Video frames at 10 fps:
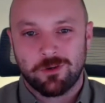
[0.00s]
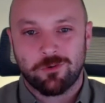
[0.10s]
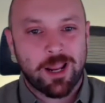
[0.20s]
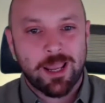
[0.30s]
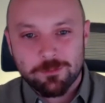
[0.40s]

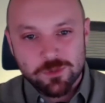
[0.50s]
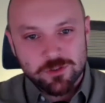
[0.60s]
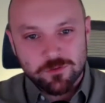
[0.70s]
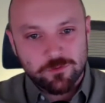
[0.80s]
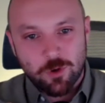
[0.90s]
grams
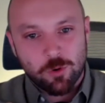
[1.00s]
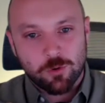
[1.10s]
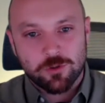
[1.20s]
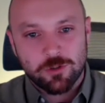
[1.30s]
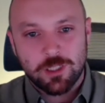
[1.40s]
of
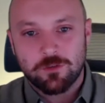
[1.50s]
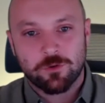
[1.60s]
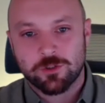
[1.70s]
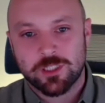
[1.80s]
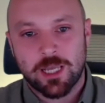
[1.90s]
gold you need
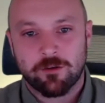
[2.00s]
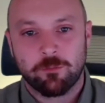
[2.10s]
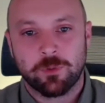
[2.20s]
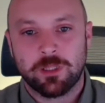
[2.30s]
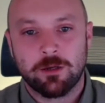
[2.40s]
for a sack
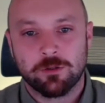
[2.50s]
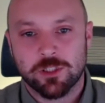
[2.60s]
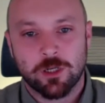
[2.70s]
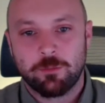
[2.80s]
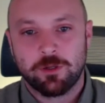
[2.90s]
of potatoes.
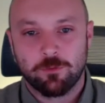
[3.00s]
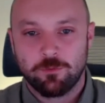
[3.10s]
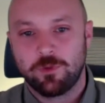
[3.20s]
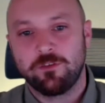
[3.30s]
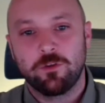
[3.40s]
It's going to be,
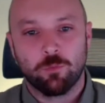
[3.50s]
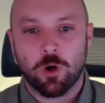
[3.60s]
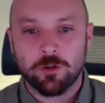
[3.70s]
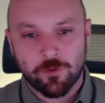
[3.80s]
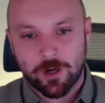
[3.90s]
even
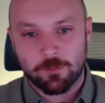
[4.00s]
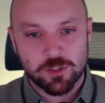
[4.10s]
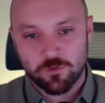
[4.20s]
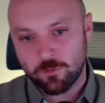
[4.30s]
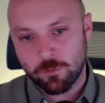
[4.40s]
one gram
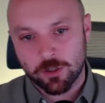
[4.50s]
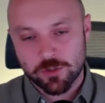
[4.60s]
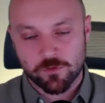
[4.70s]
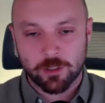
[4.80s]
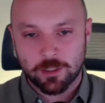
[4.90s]
is too much,
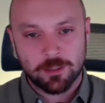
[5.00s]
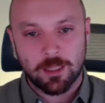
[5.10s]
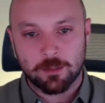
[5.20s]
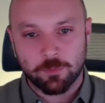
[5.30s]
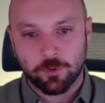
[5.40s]
right, at
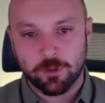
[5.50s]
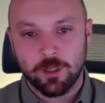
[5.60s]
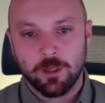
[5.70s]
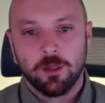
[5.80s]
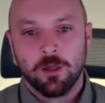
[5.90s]
that point. Right,
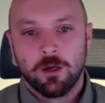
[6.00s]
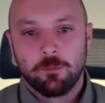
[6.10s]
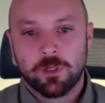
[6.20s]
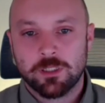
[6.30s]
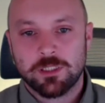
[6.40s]

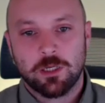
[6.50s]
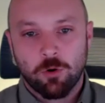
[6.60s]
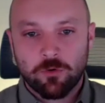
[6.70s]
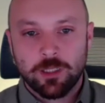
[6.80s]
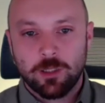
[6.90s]
because it
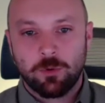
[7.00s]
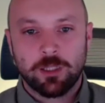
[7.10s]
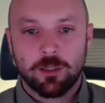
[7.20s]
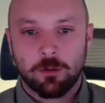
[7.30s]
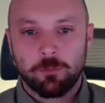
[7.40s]
already
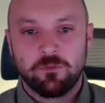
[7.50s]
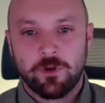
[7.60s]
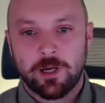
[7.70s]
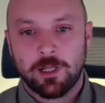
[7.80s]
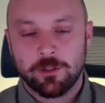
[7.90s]
went up in
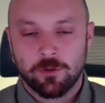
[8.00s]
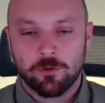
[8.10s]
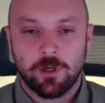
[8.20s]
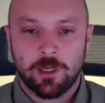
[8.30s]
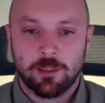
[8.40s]
value,
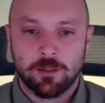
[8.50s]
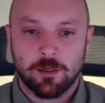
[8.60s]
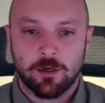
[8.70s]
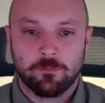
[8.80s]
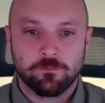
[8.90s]
and
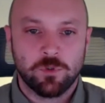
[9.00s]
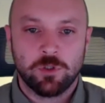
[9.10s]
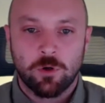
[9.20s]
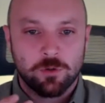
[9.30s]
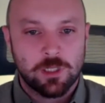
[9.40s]
um, you
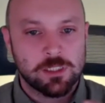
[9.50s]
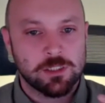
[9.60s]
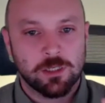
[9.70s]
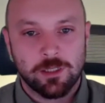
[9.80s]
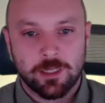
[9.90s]
don't
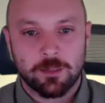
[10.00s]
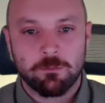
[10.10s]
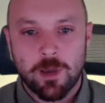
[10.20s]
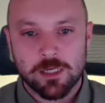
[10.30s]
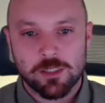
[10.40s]
necessarily can
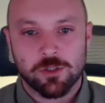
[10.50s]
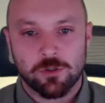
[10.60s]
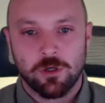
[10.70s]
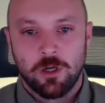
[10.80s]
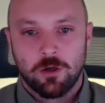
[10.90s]

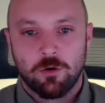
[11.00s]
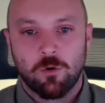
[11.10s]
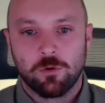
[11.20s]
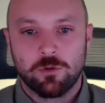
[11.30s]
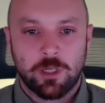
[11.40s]
measure gold